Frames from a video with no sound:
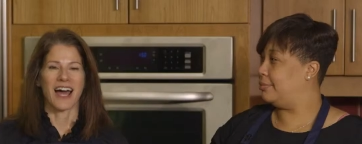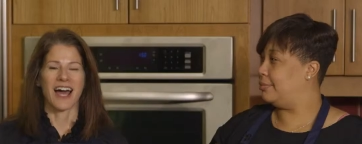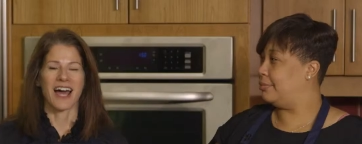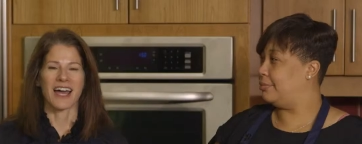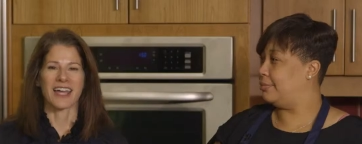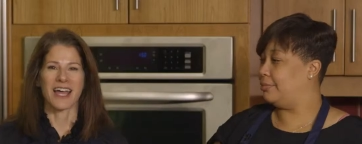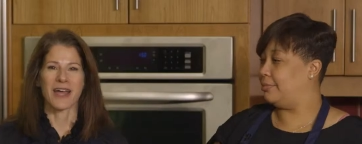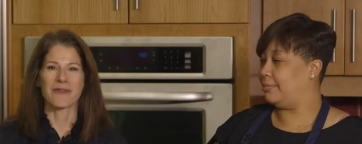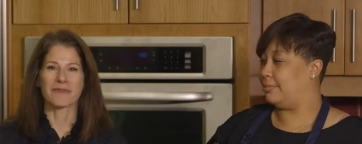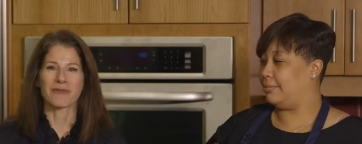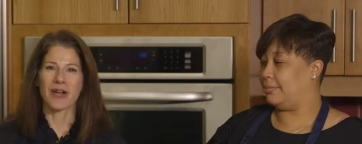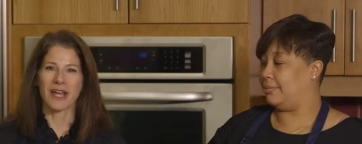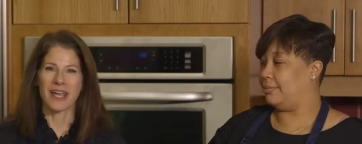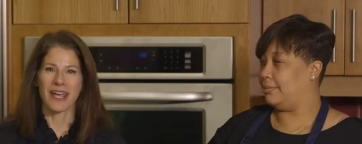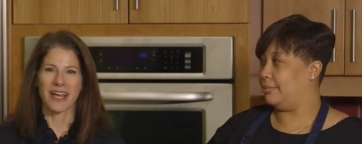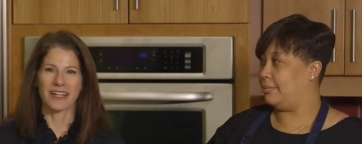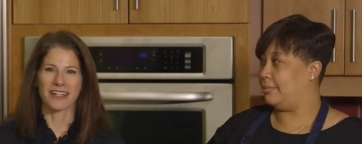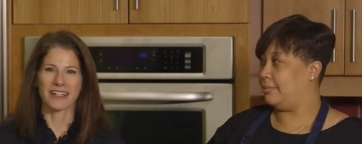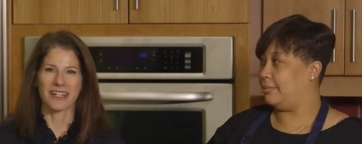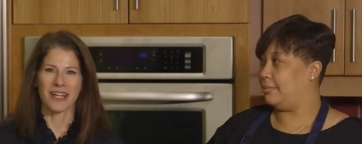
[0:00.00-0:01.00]
Speaker 1: Hi, I'm
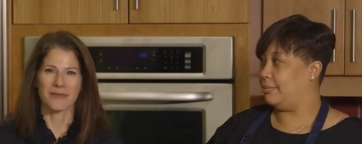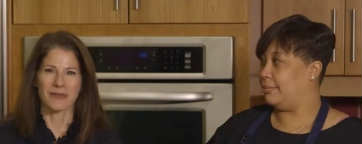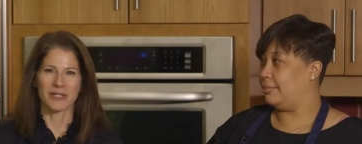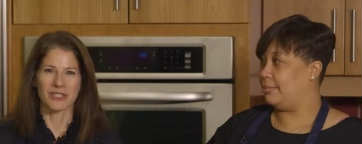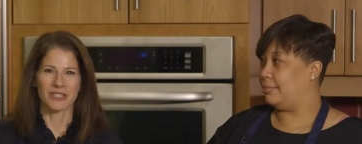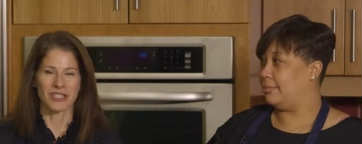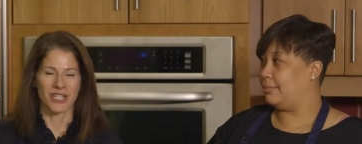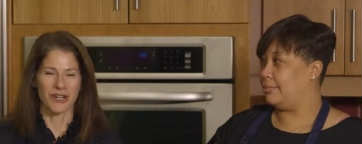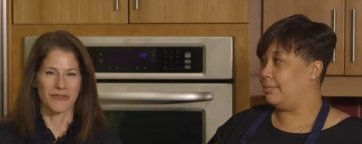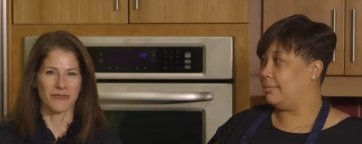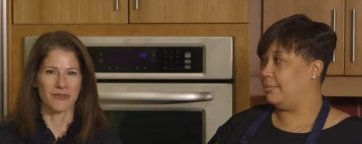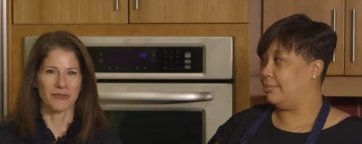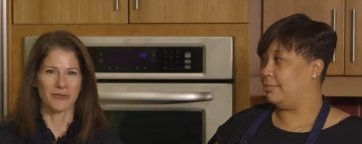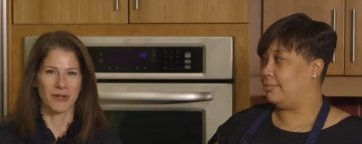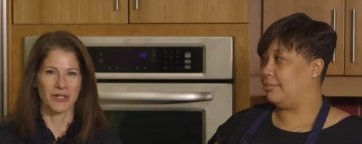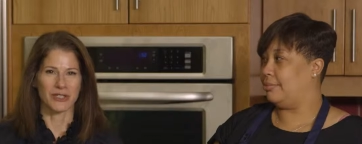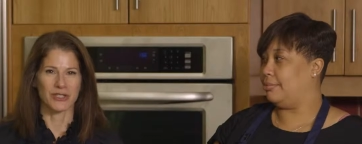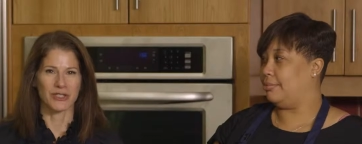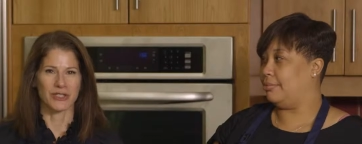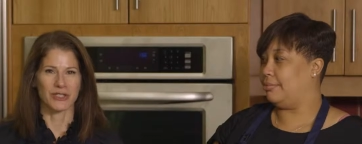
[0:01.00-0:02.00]
Rayanne and I'm a chef and
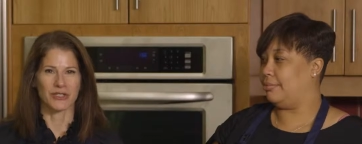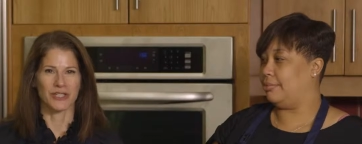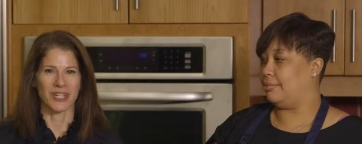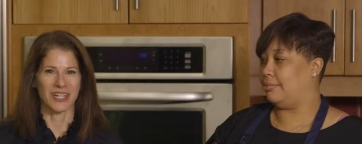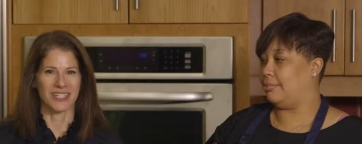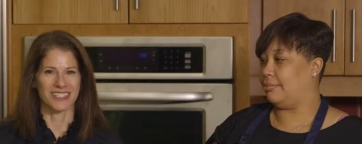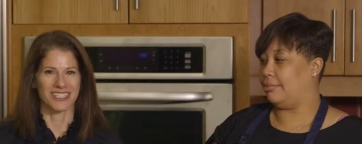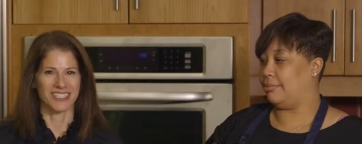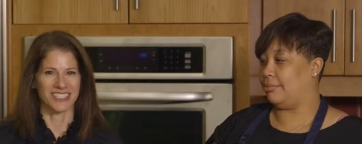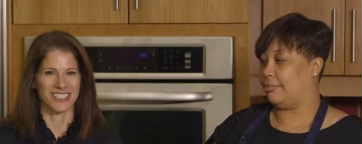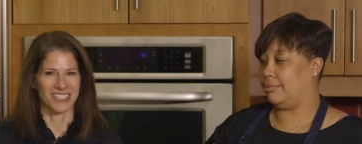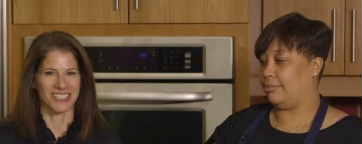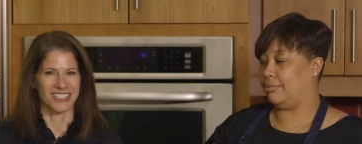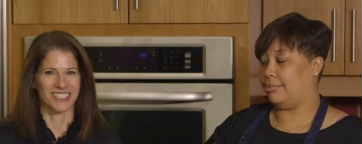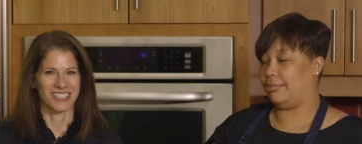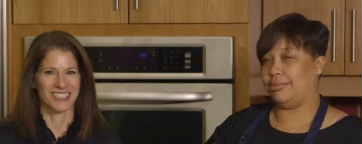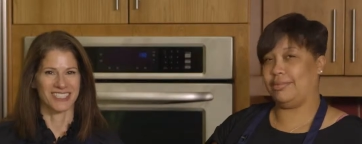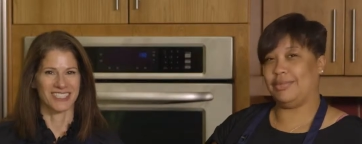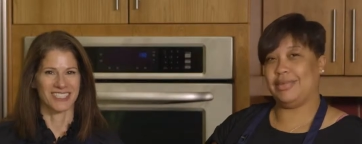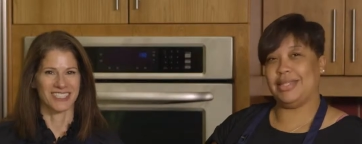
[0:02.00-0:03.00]
registered dietitian.
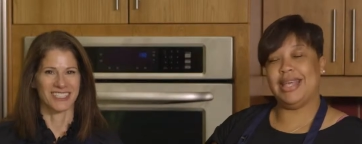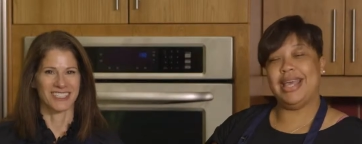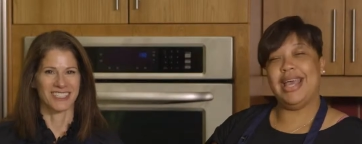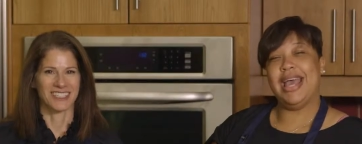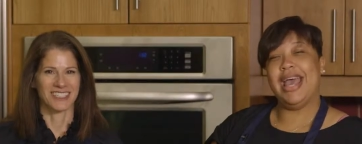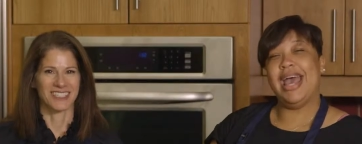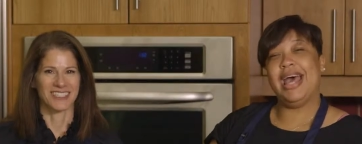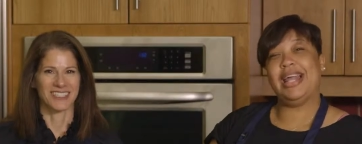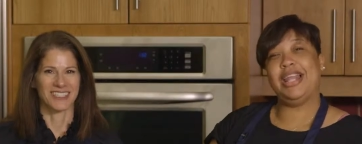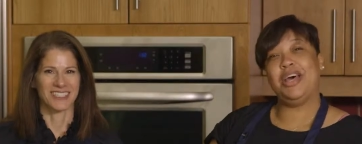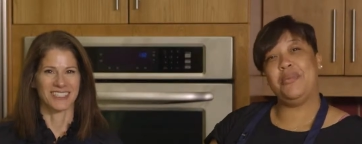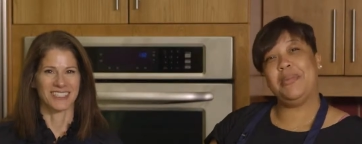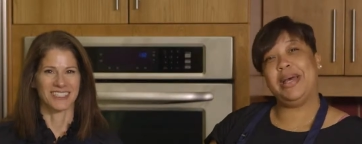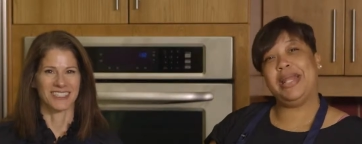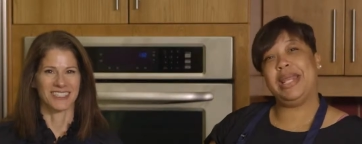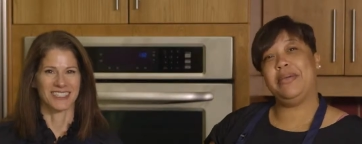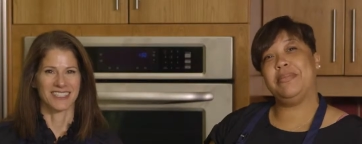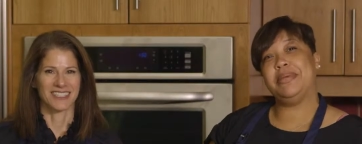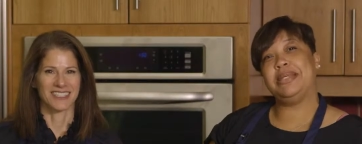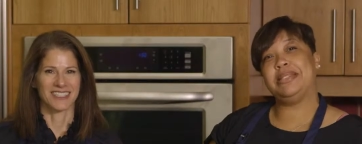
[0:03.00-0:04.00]
Speaker 2: Hello,
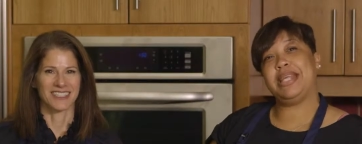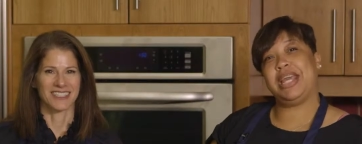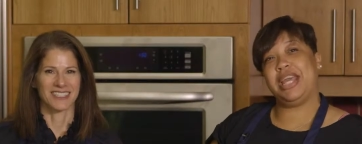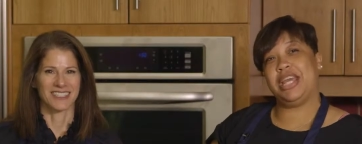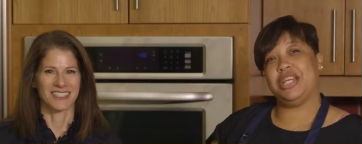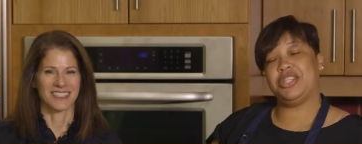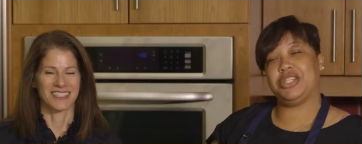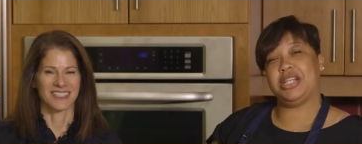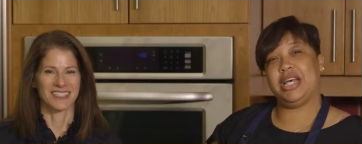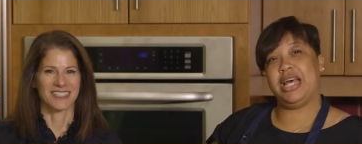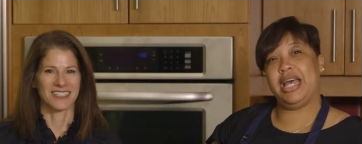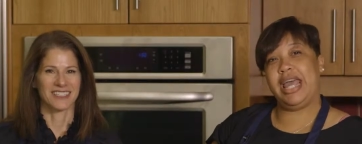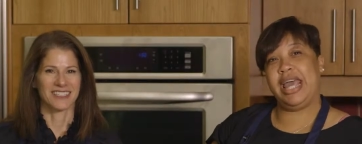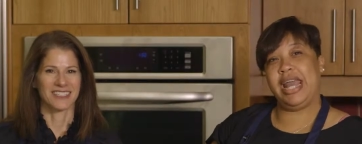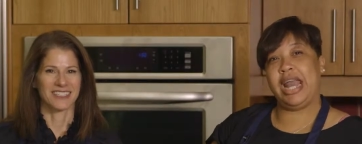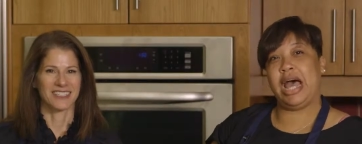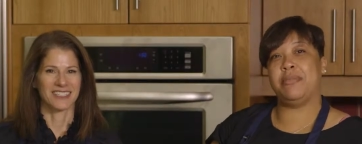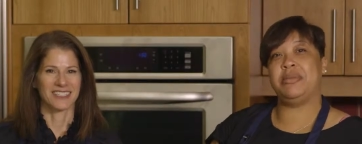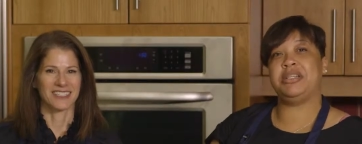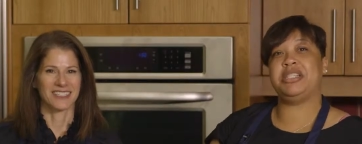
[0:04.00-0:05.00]
my name is Angela
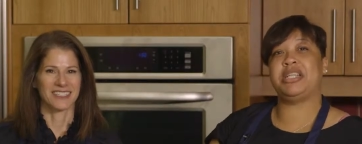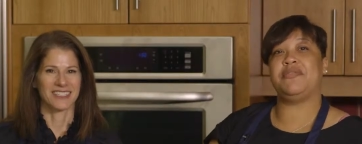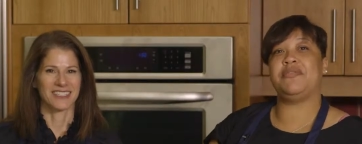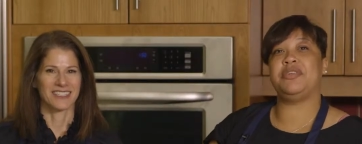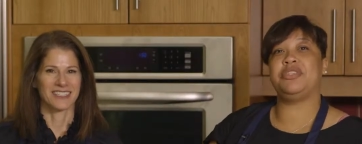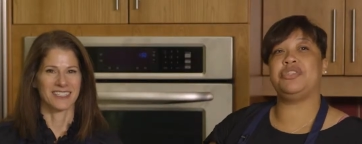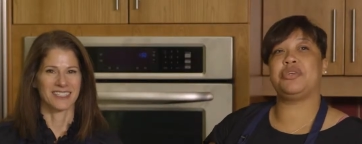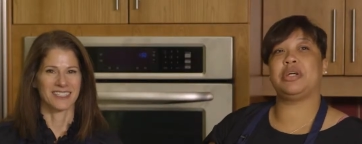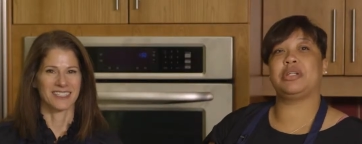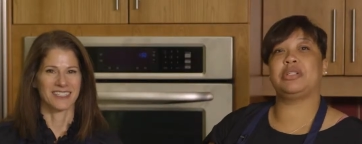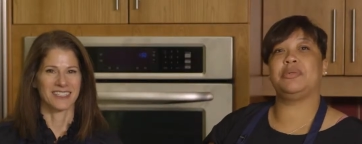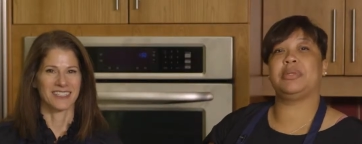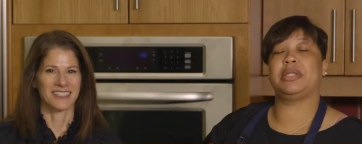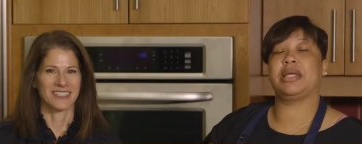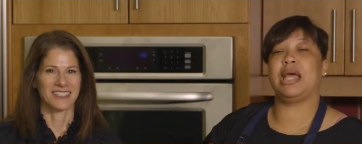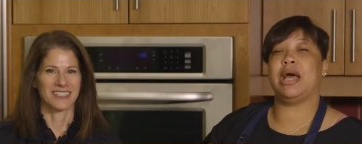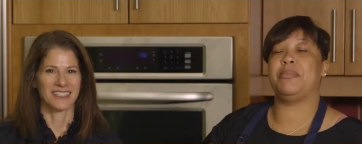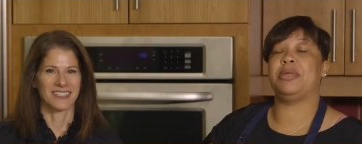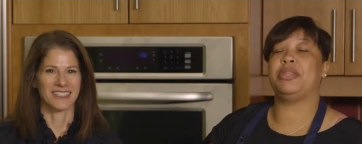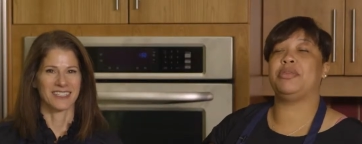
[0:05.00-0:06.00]
and I'm a chef instructor with
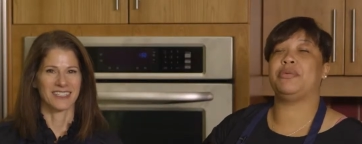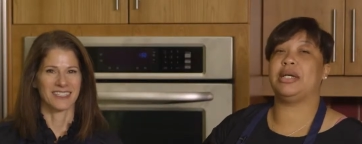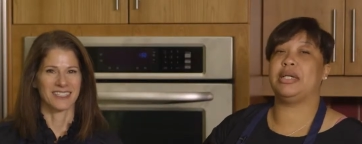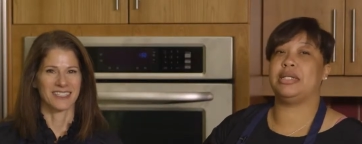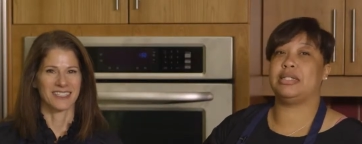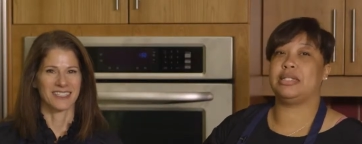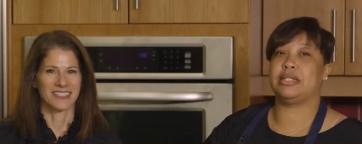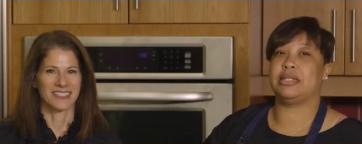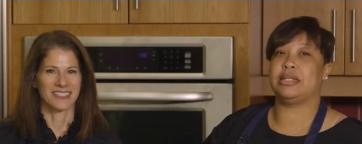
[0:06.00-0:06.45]
Common Threads.